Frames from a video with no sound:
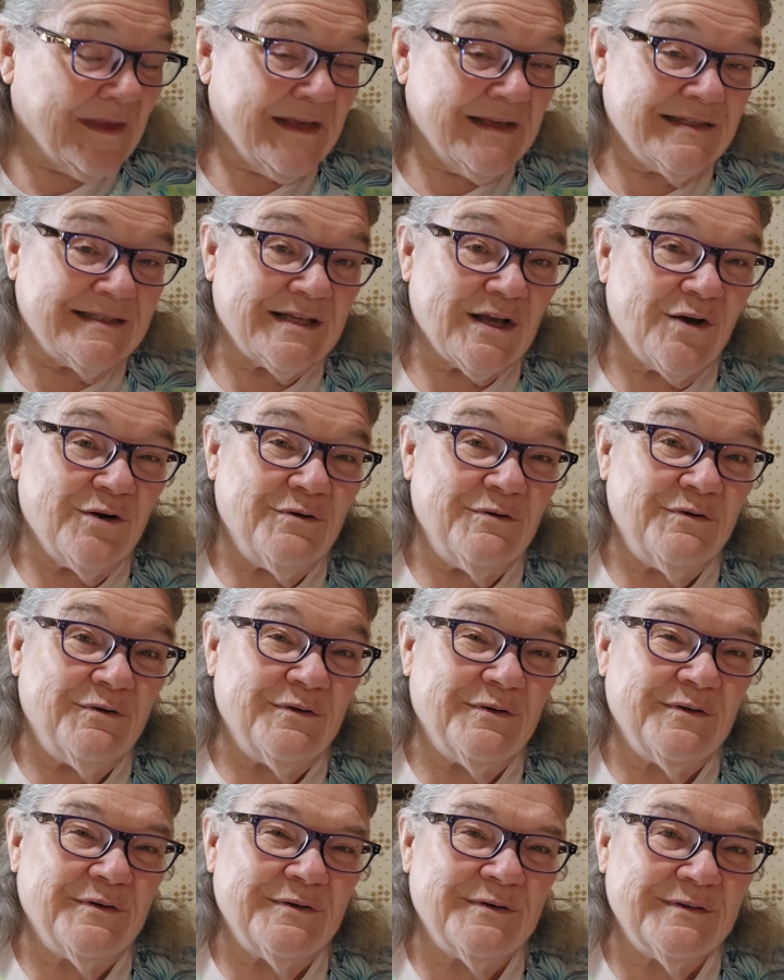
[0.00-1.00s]
So
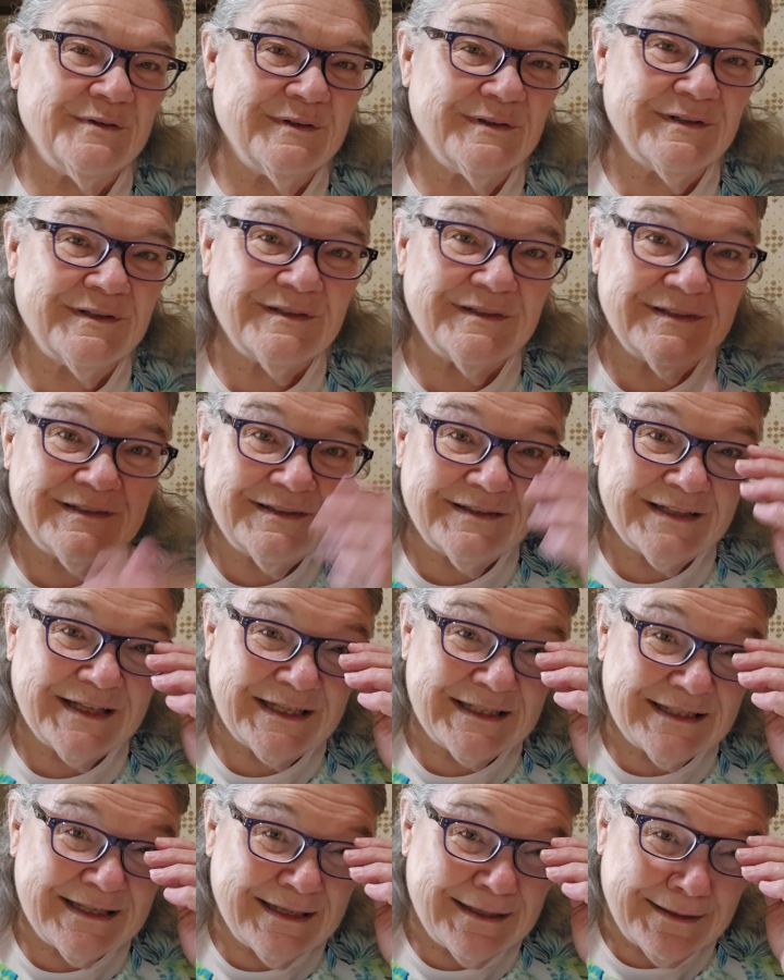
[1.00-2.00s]

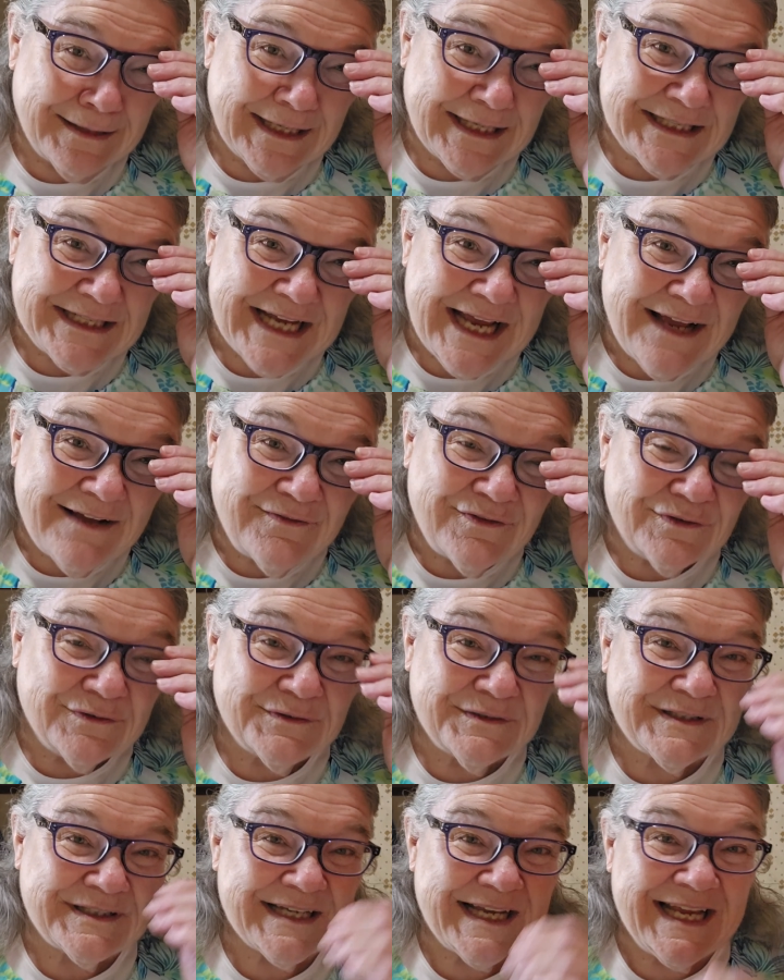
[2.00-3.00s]
the
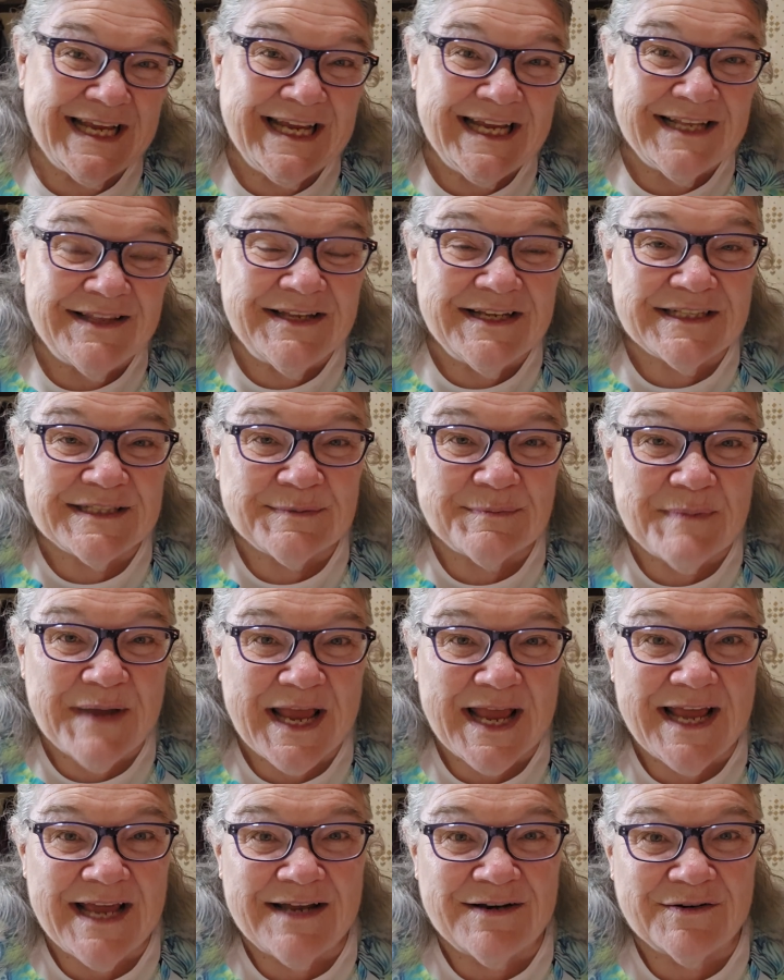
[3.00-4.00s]
devils in this
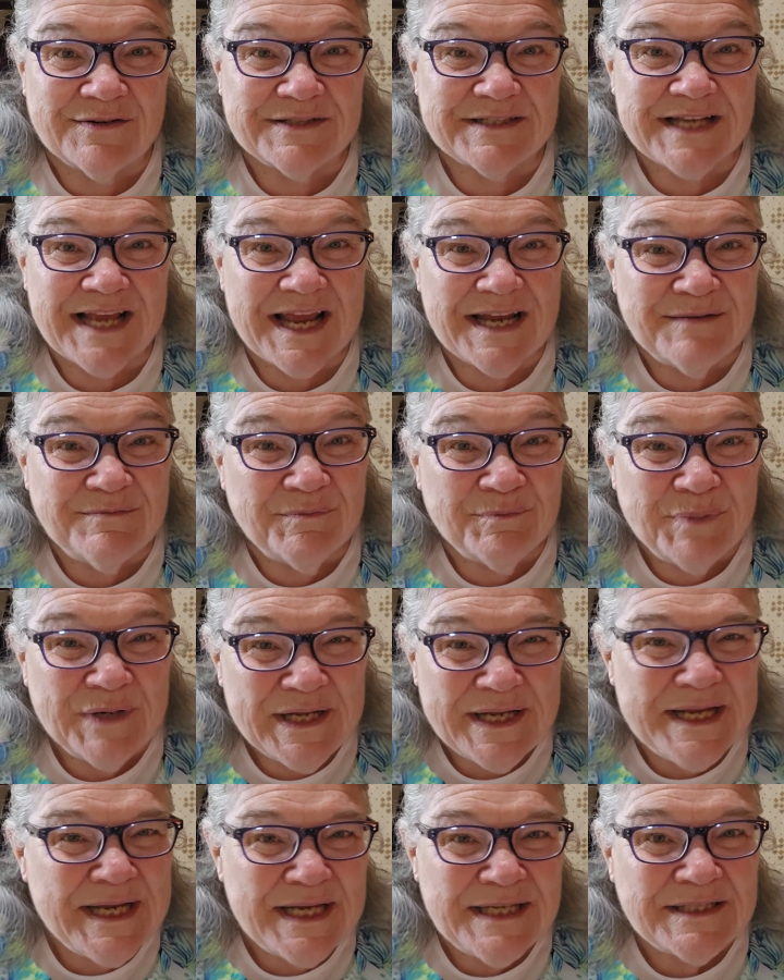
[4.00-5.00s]
man are saying,
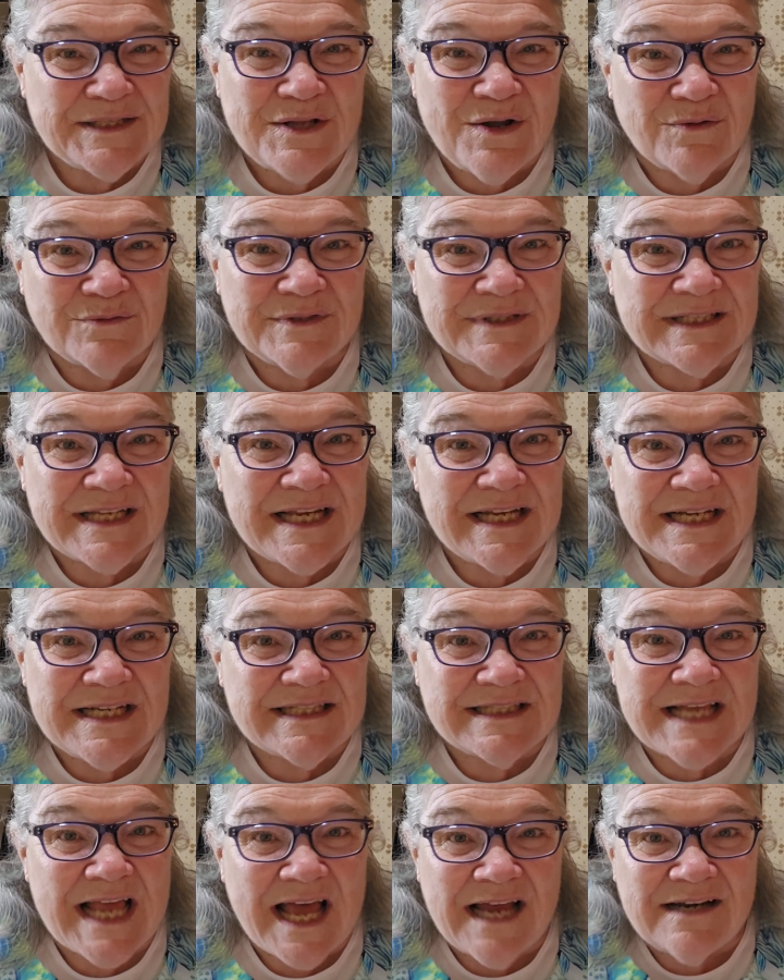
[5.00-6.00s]
Please don't send
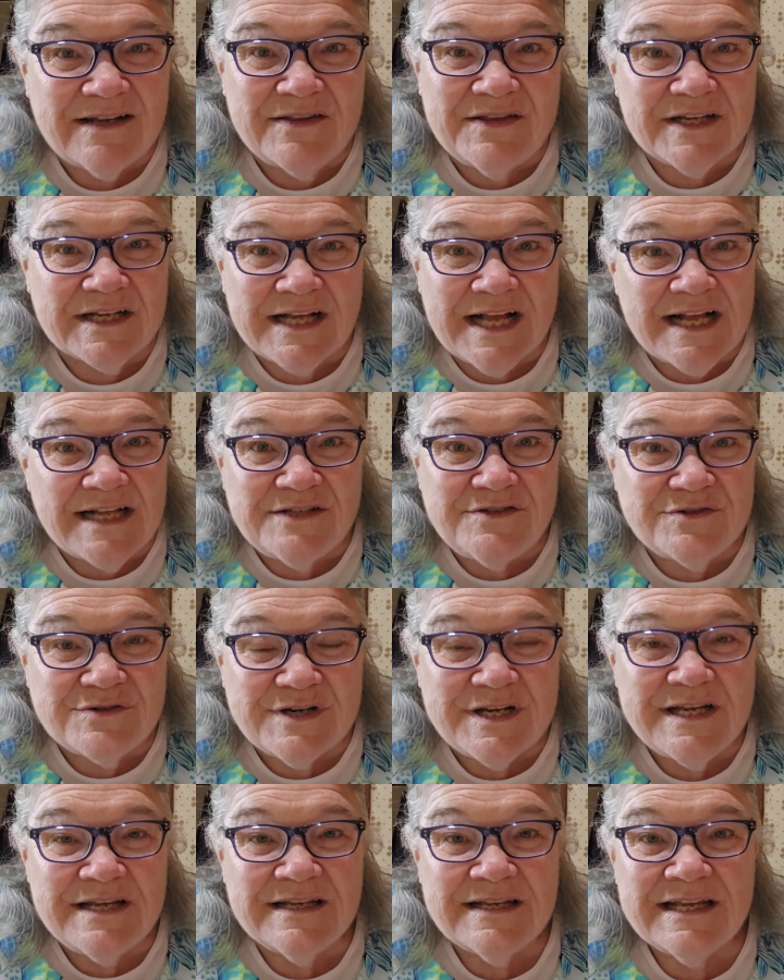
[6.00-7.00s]
us out of the
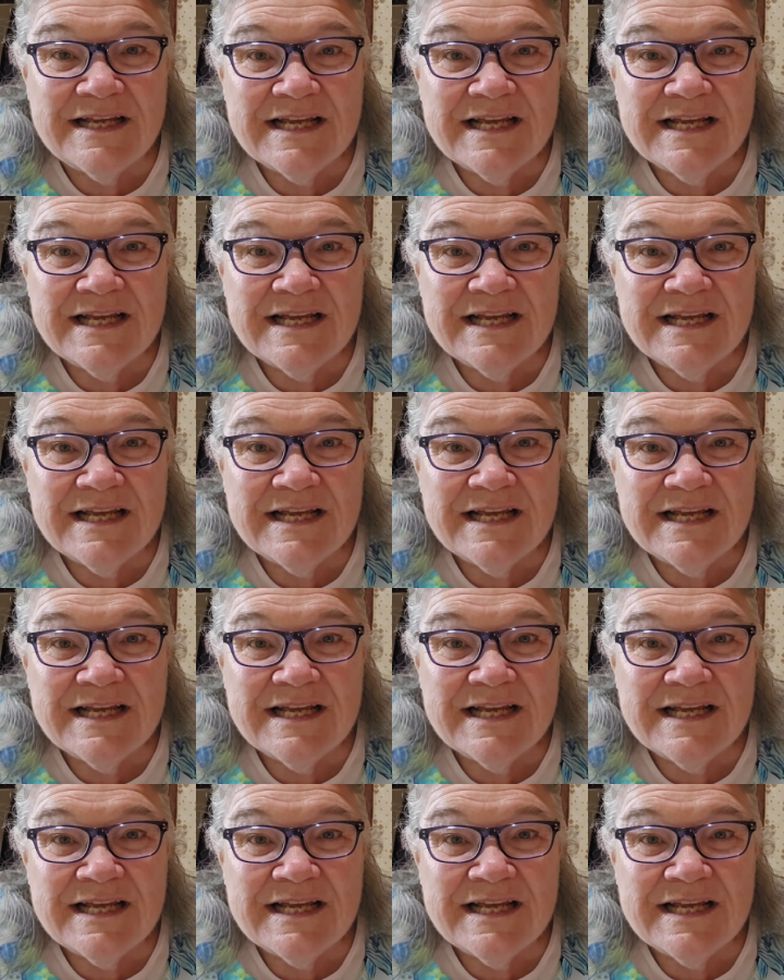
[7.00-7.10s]
country.